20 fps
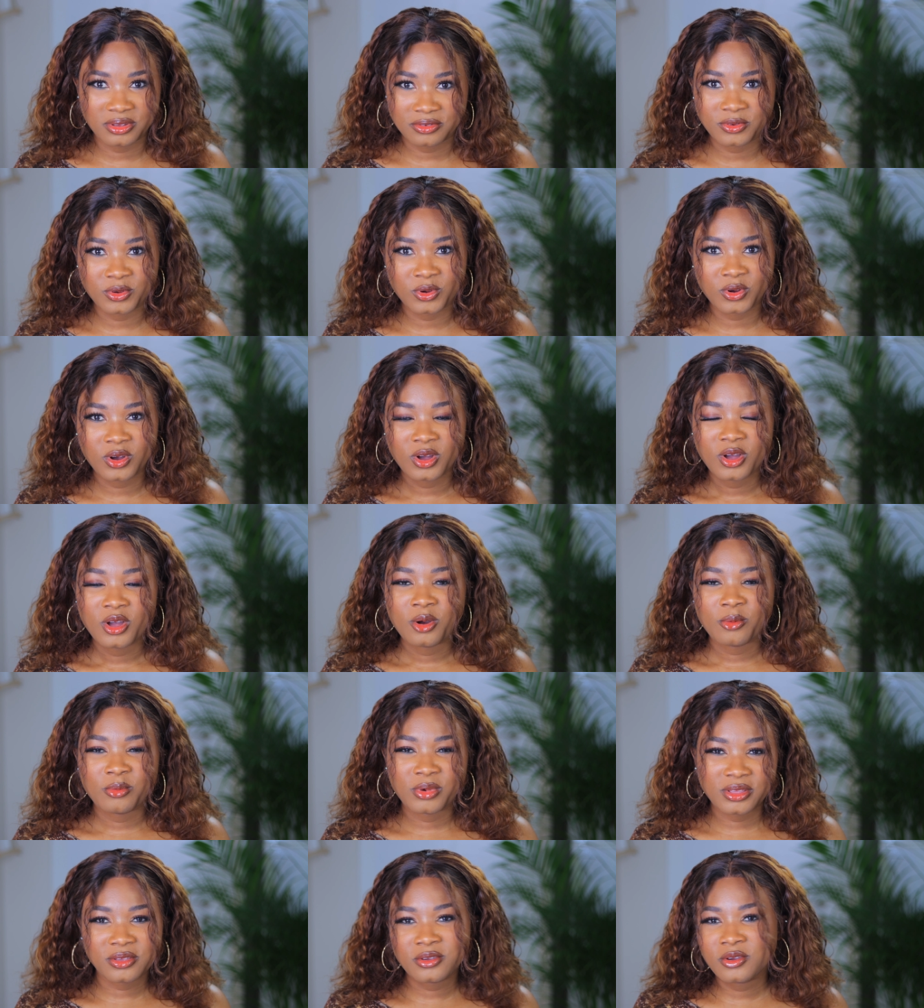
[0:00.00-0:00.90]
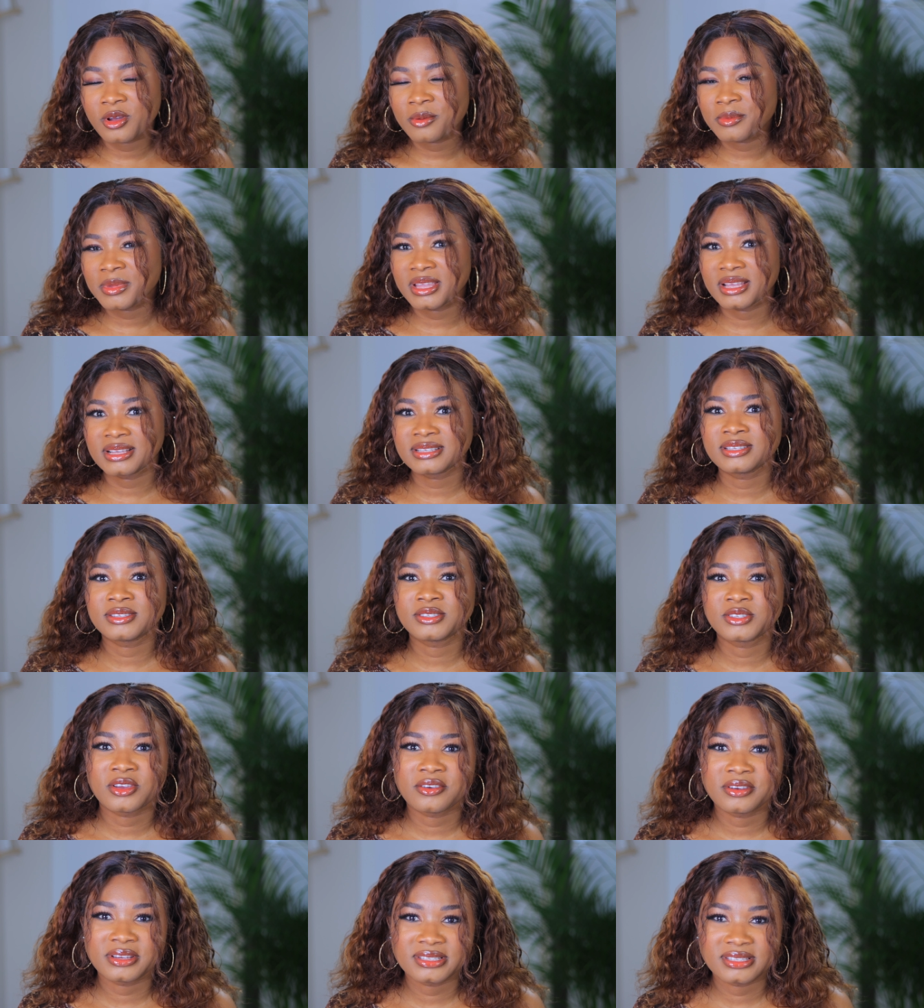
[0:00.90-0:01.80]
before When you come in as a
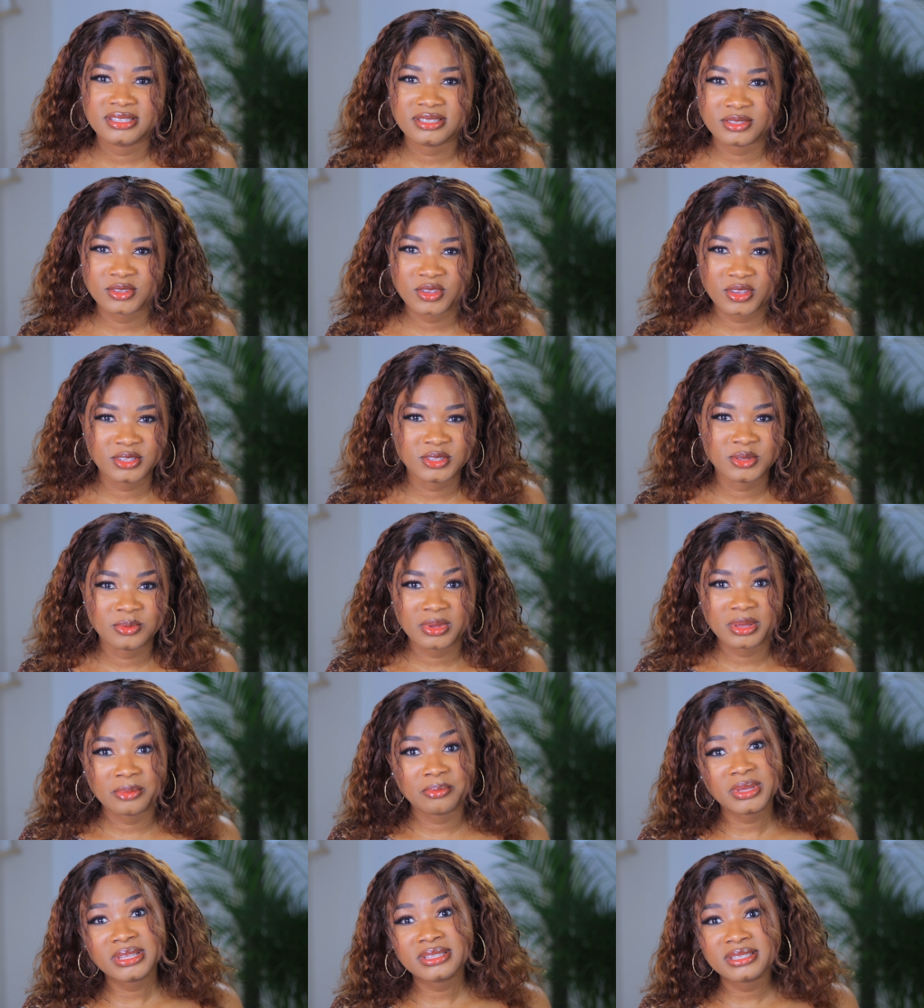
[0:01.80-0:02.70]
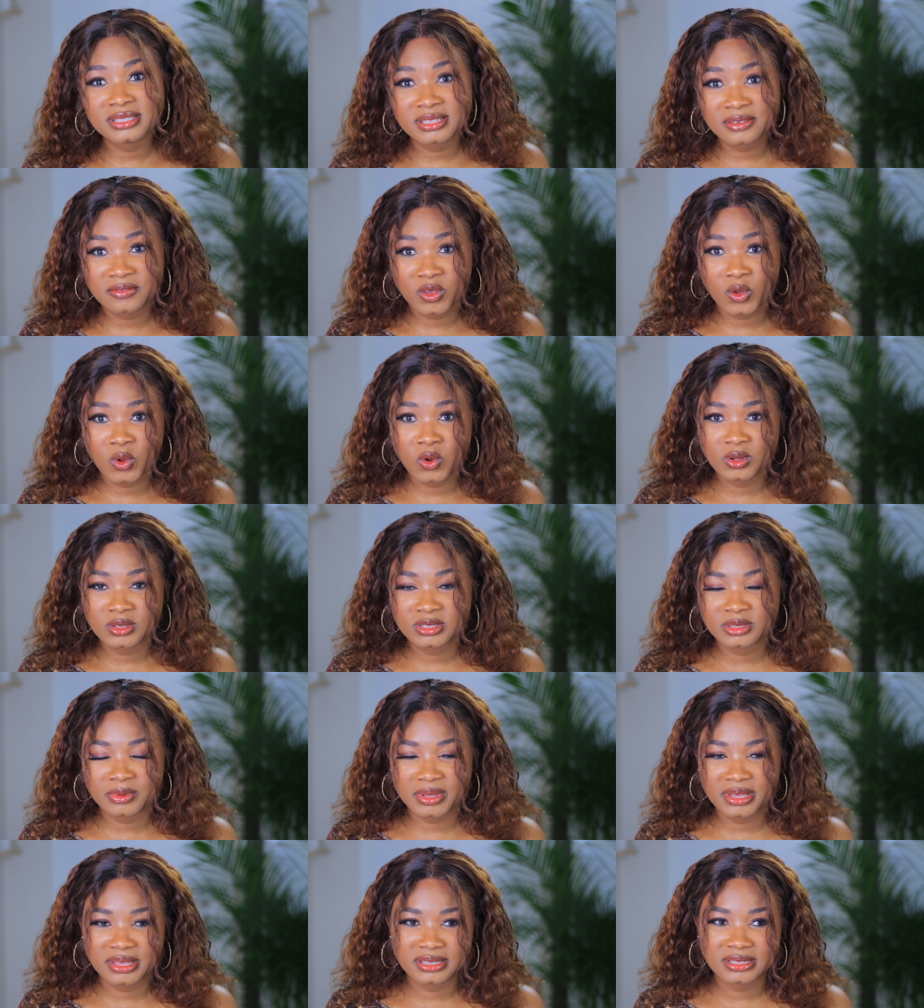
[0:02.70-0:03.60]
tourist it's going to be a bit difficult
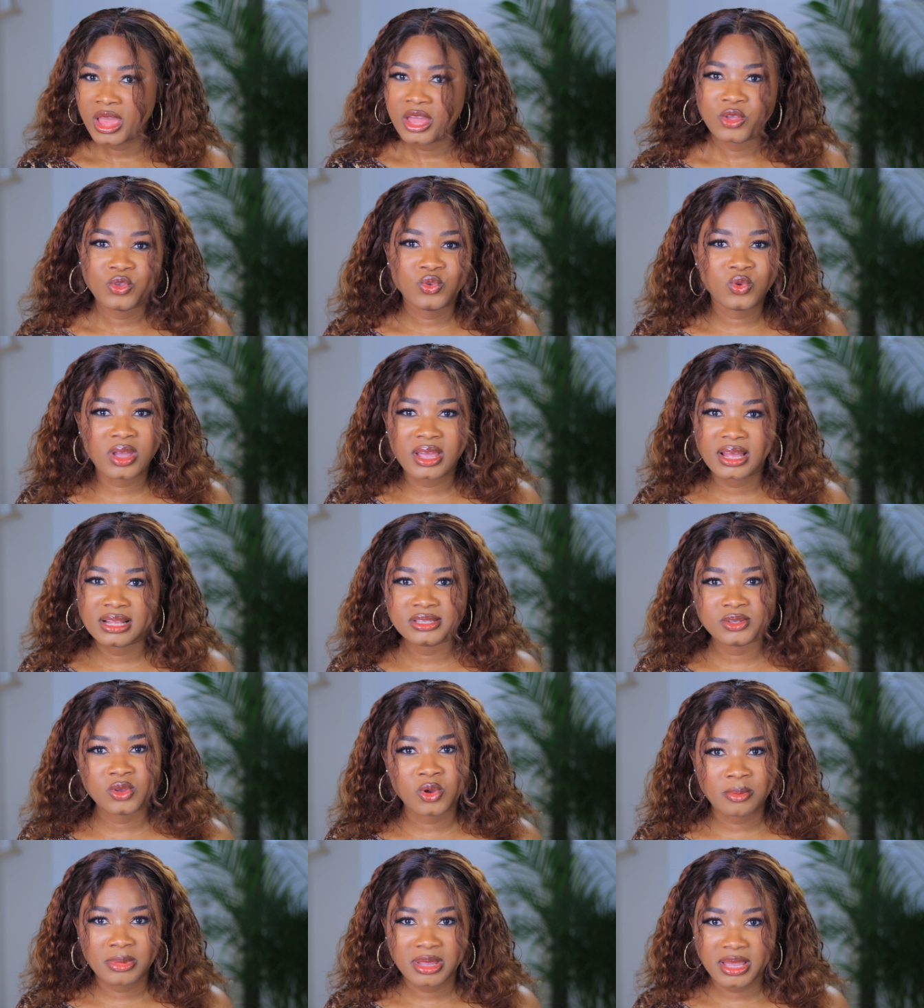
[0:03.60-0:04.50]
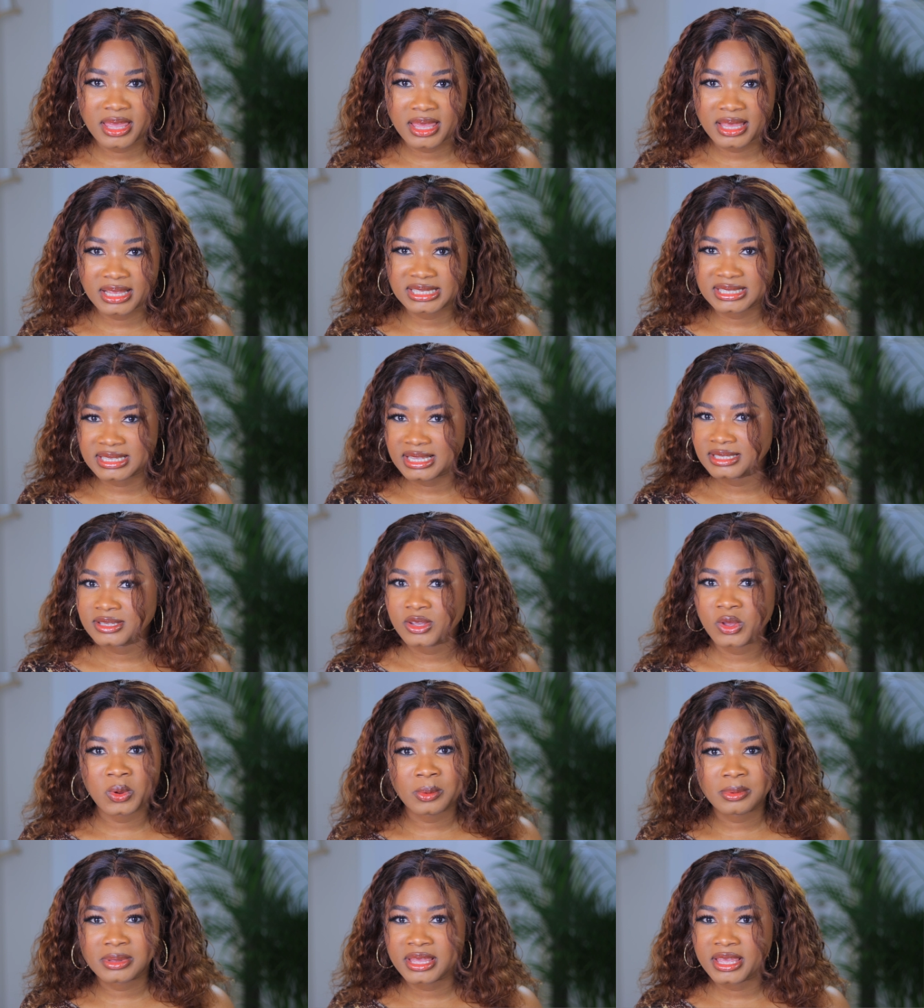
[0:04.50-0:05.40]
because you can't communicate there's a
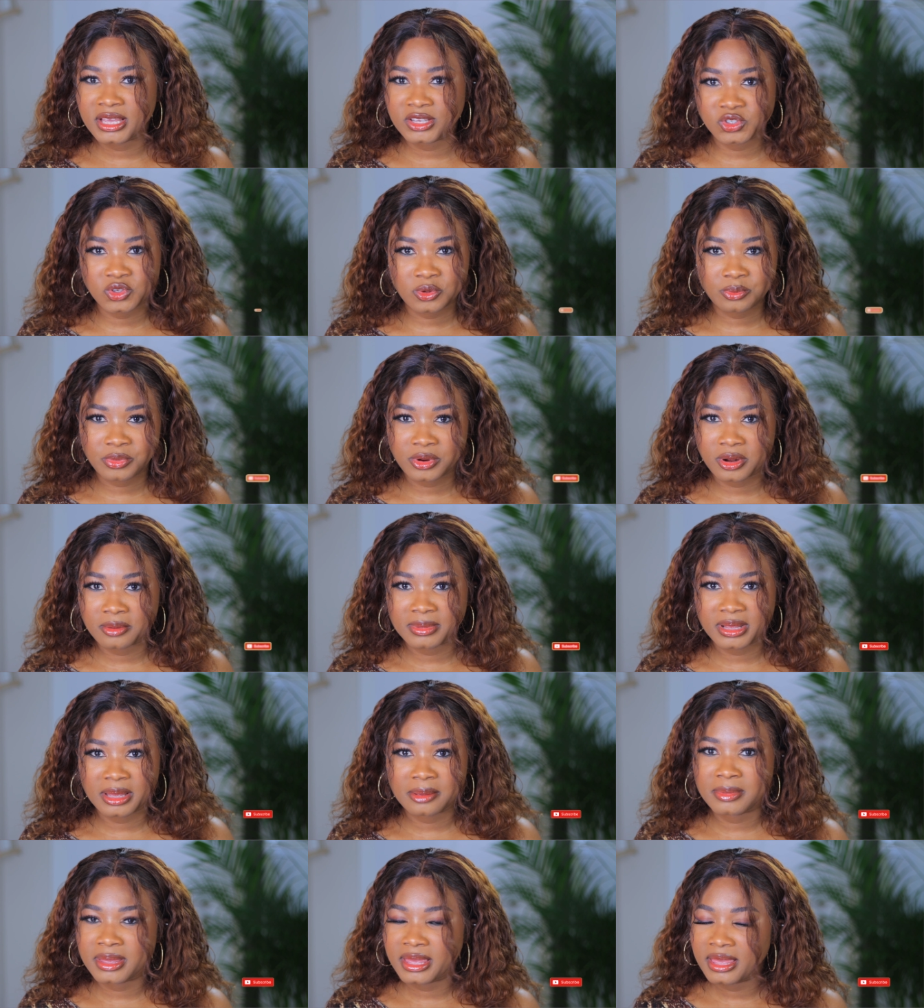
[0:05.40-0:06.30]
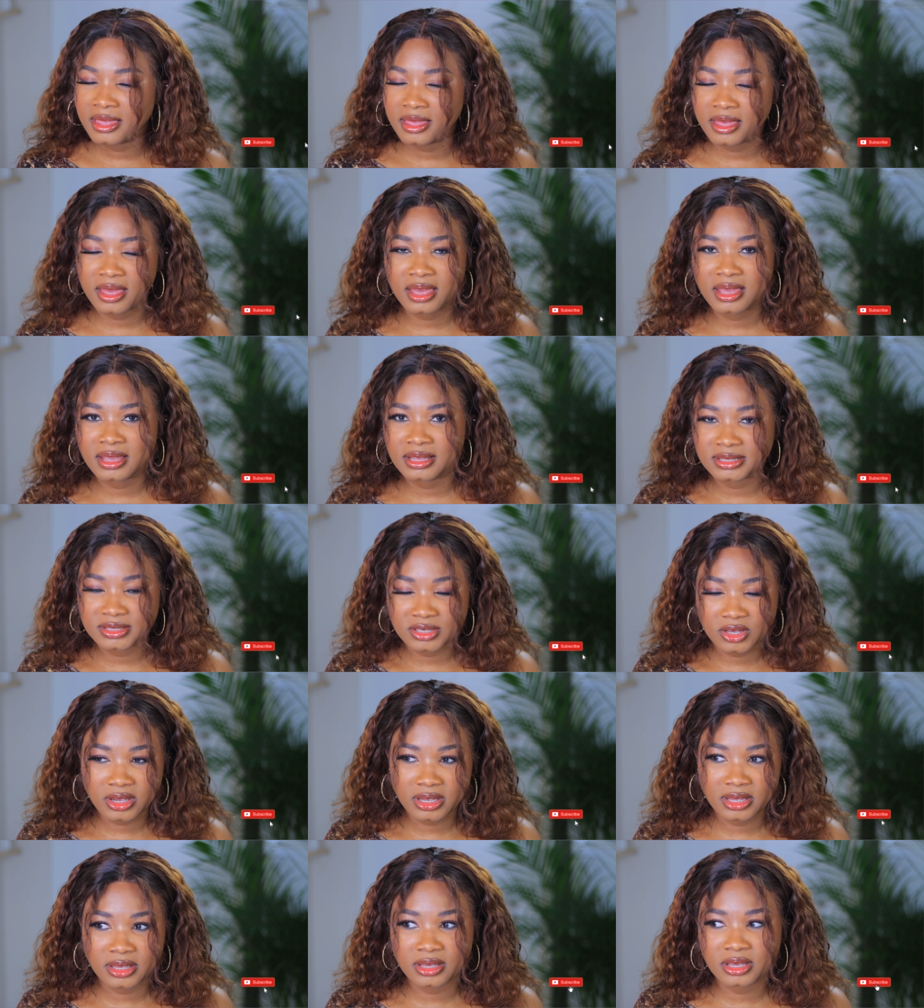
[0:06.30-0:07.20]
communication problem here in
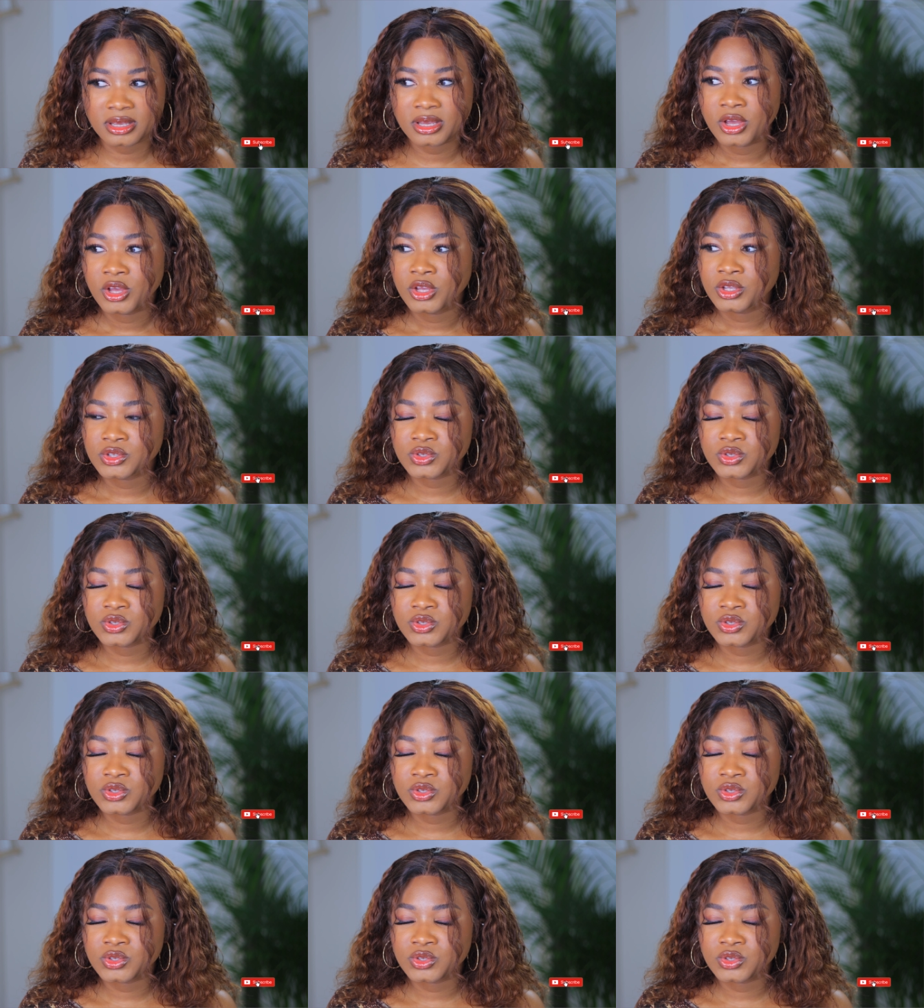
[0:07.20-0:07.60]
Turkey